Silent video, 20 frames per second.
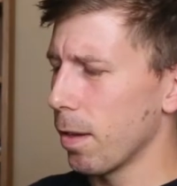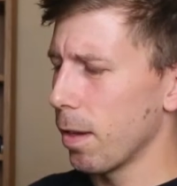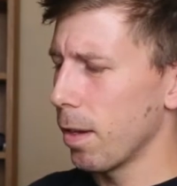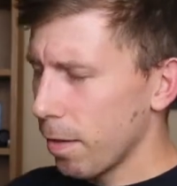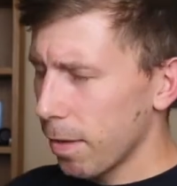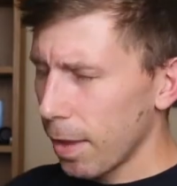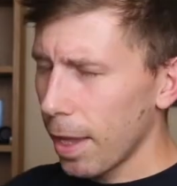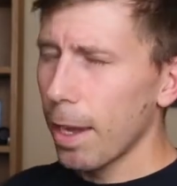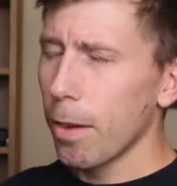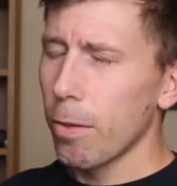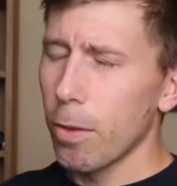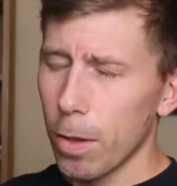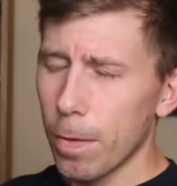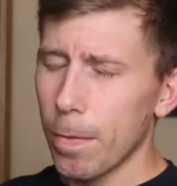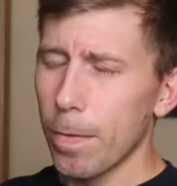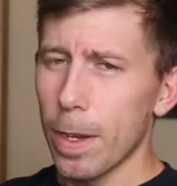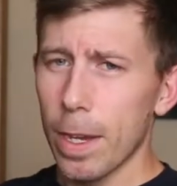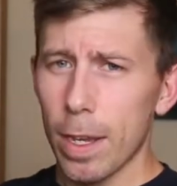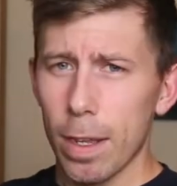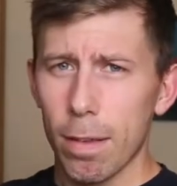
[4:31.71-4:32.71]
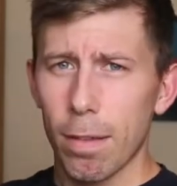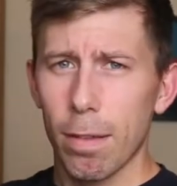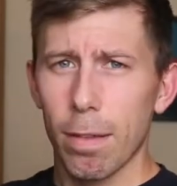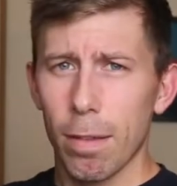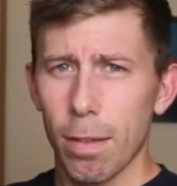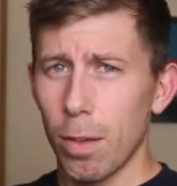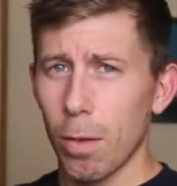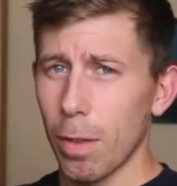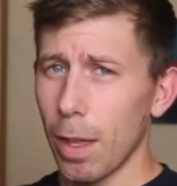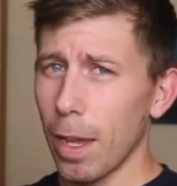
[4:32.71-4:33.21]
Stay on your feet,
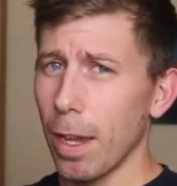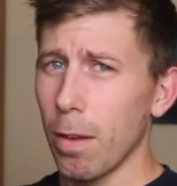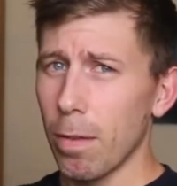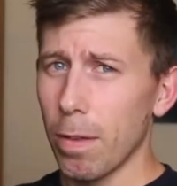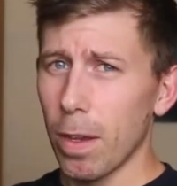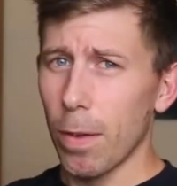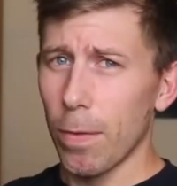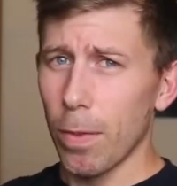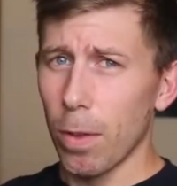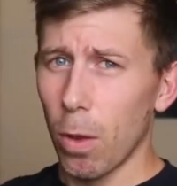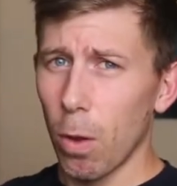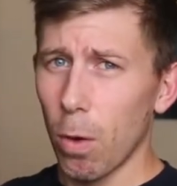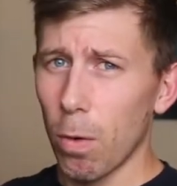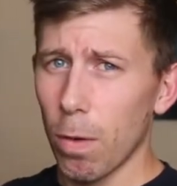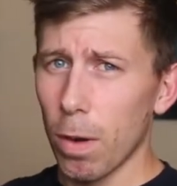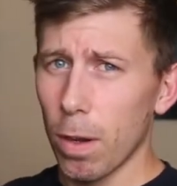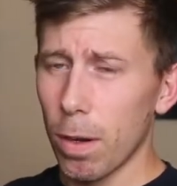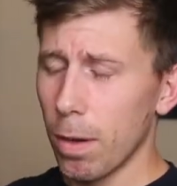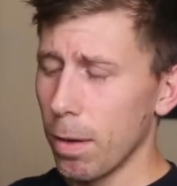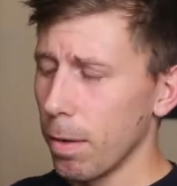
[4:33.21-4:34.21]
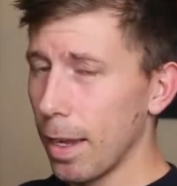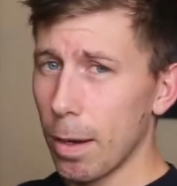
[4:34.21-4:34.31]
you'll thank yourself in the long run.